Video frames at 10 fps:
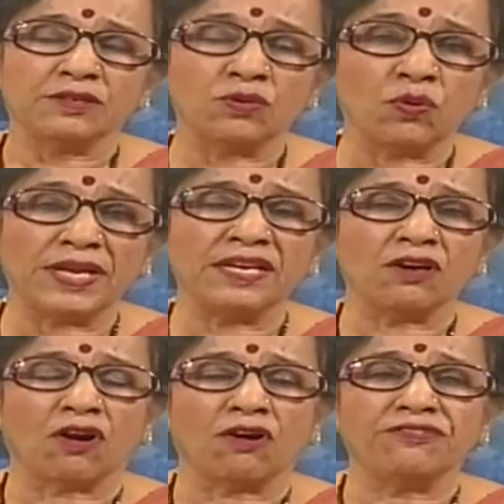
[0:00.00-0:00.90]

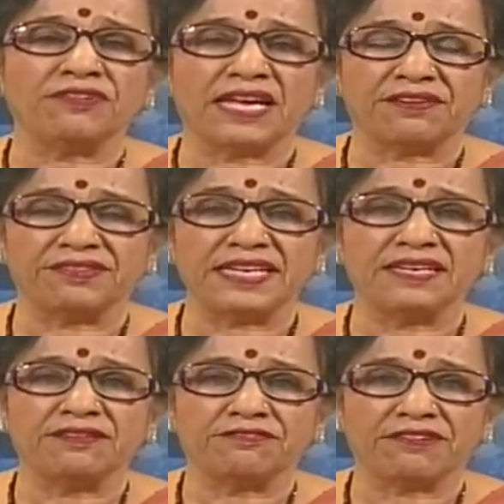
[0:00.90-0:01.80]
knowing of
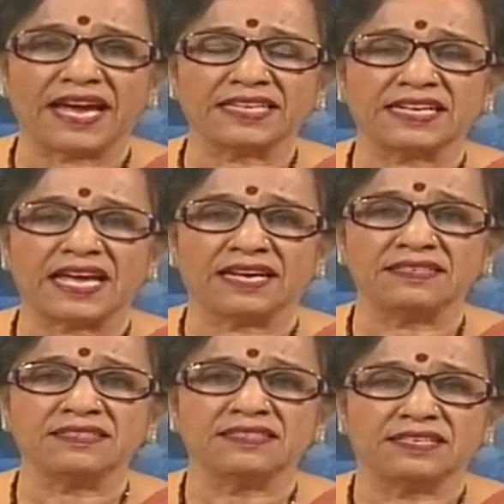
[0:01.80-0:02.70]
every fact
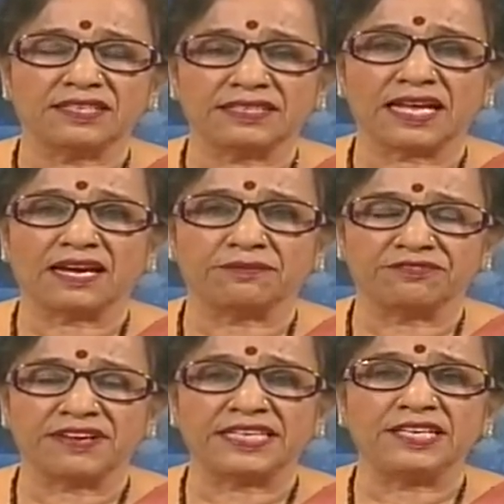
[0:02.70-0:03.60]
and
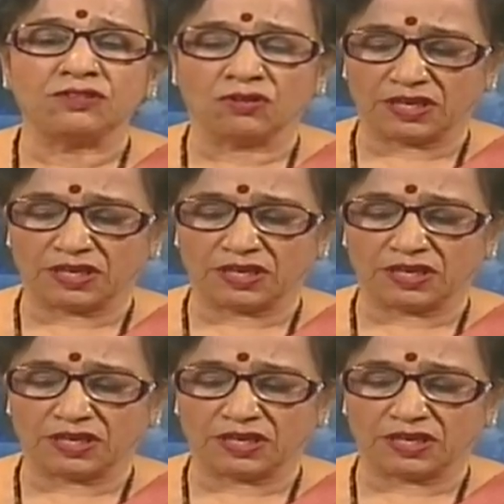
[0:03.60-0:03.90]
very